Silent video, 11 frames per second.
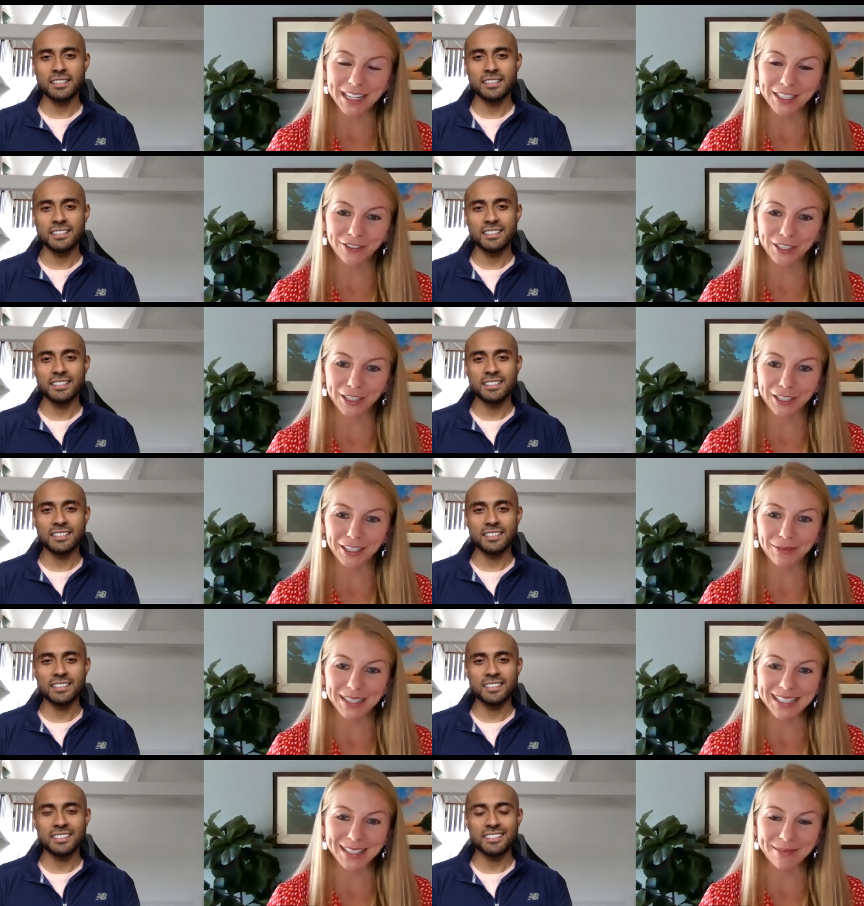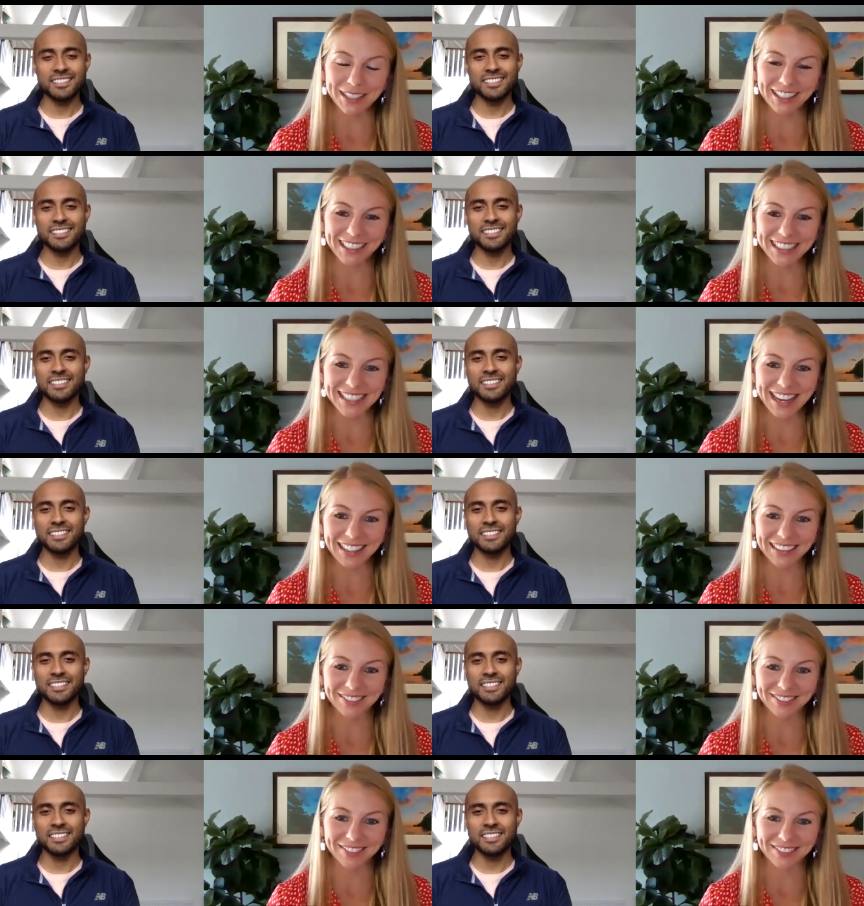Speaker 1: much for your wisdom and your
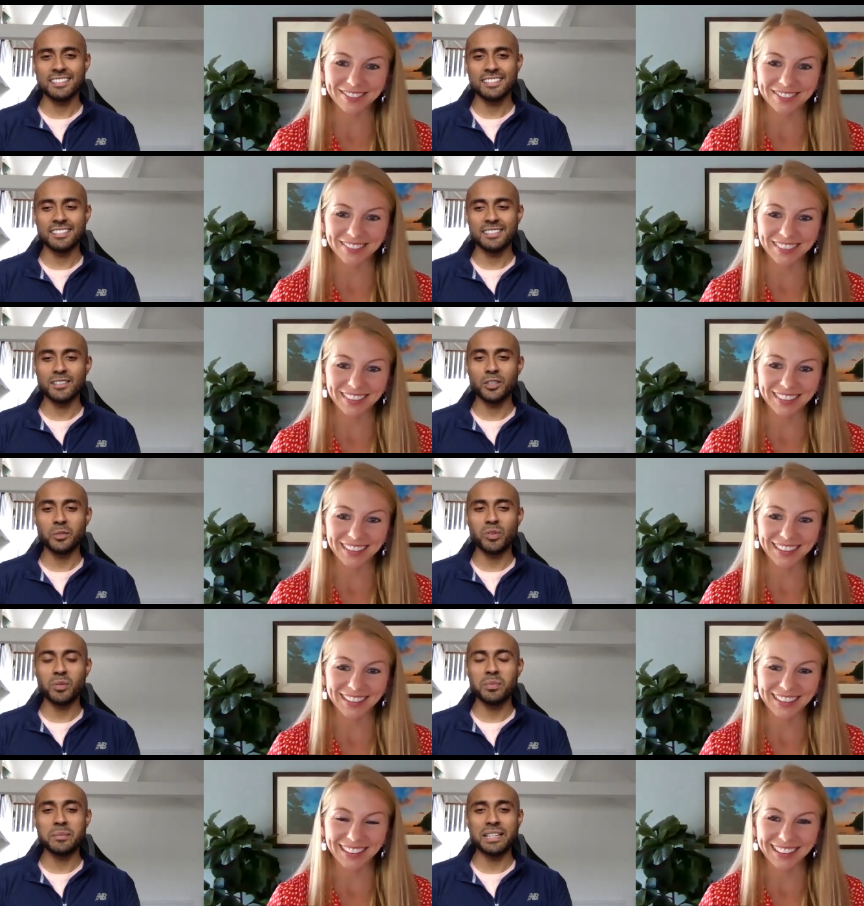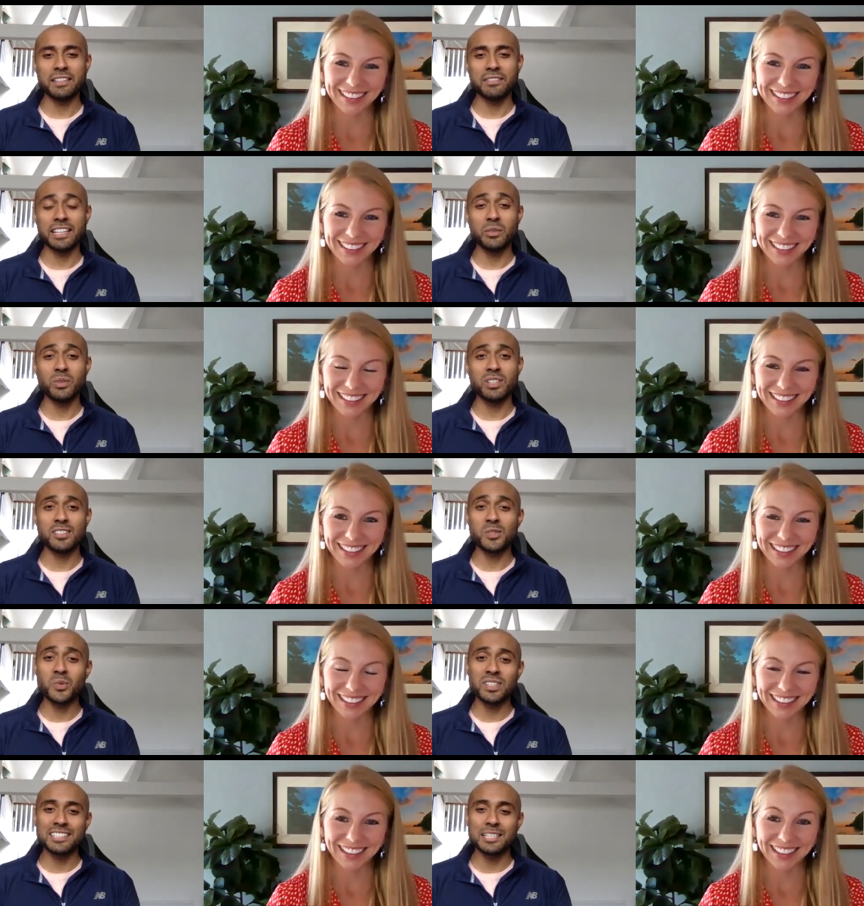insight.
Speaker 2: No problem. And if anyone
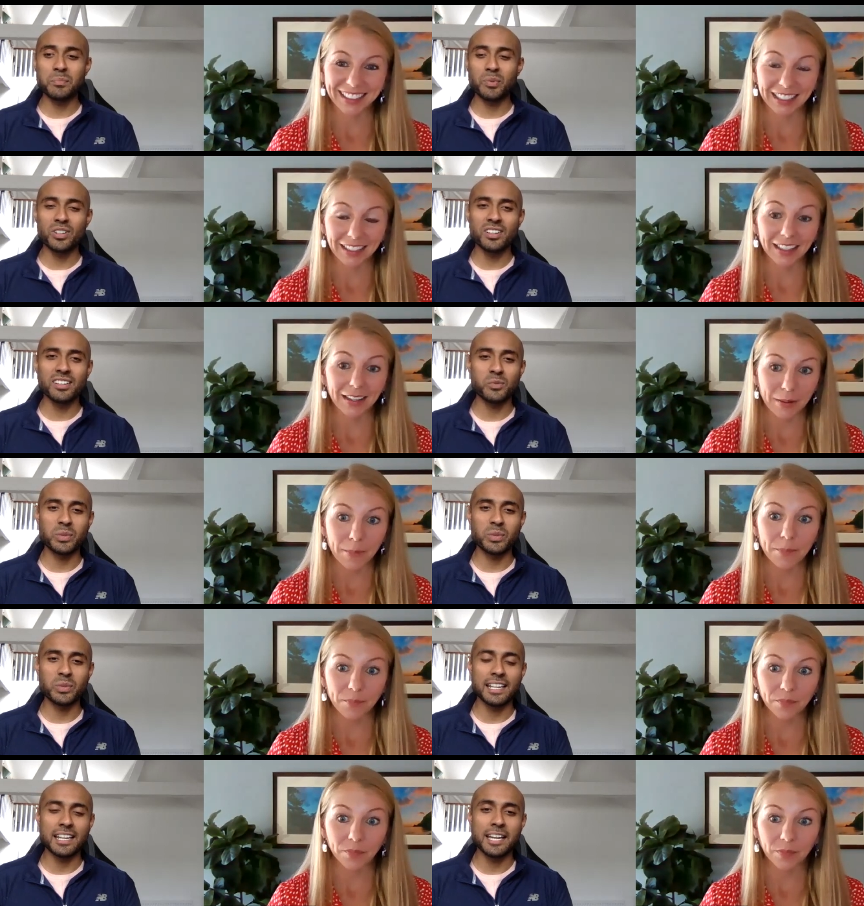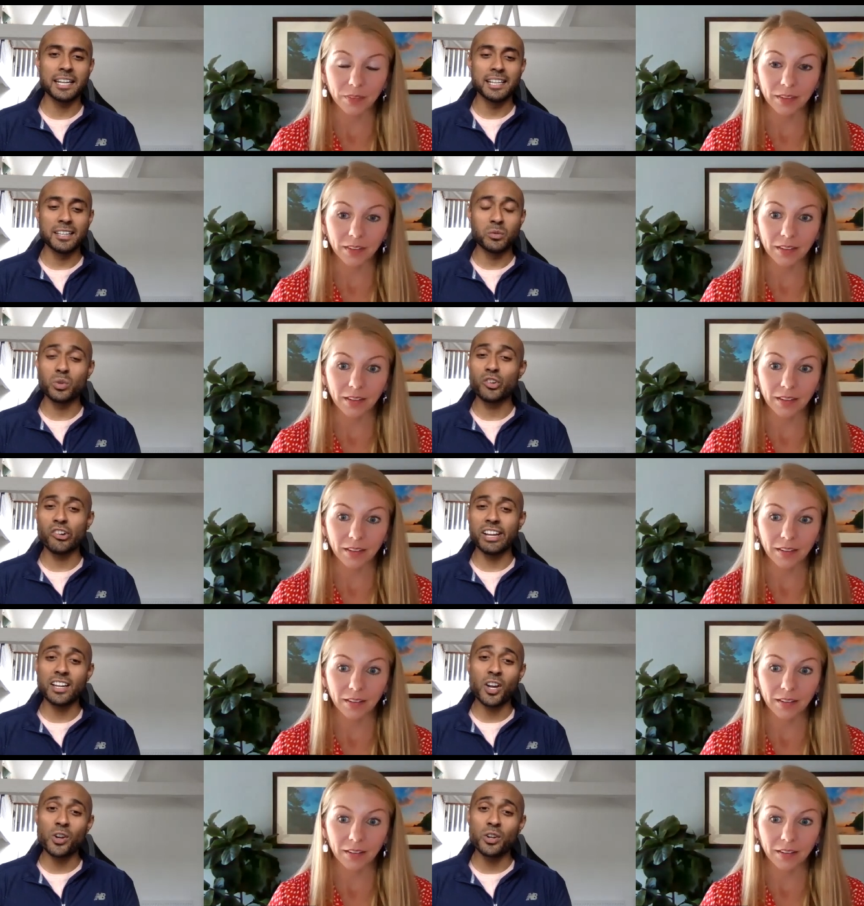does want any products, we can uh, we'll
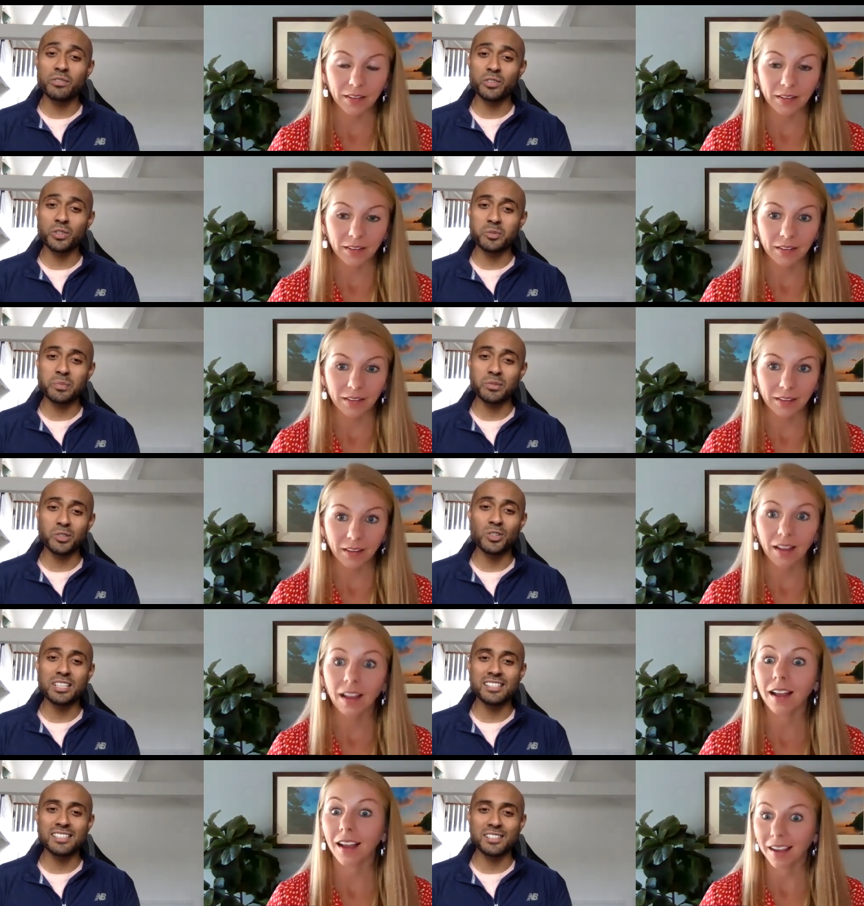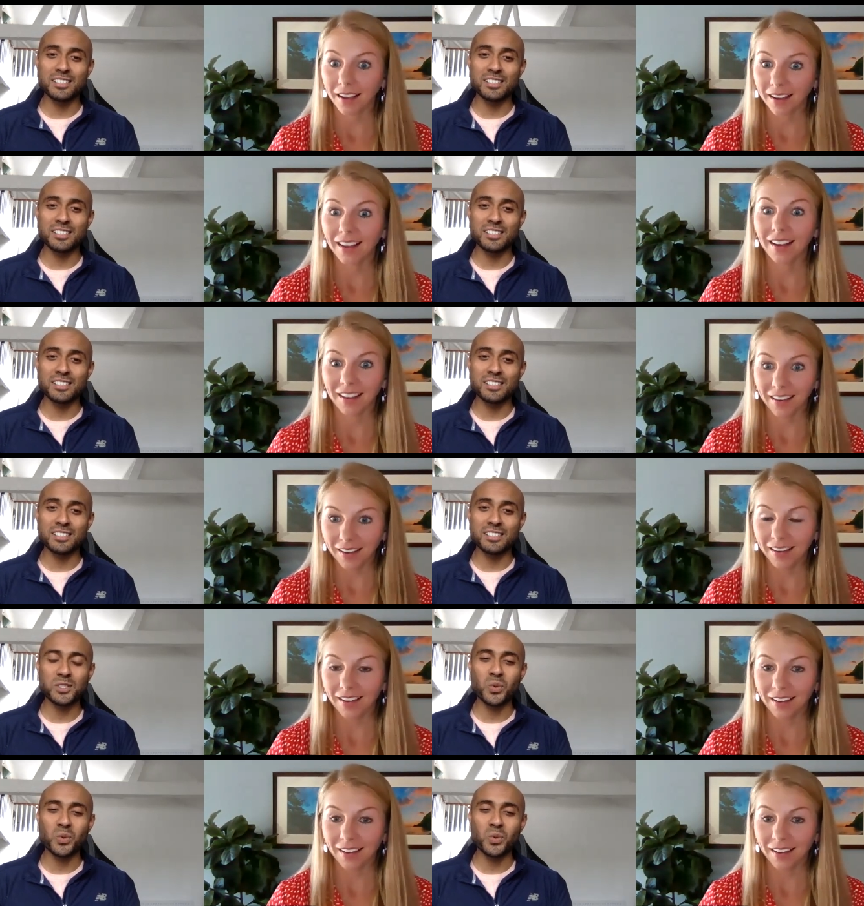create a code for your your listeners called Megan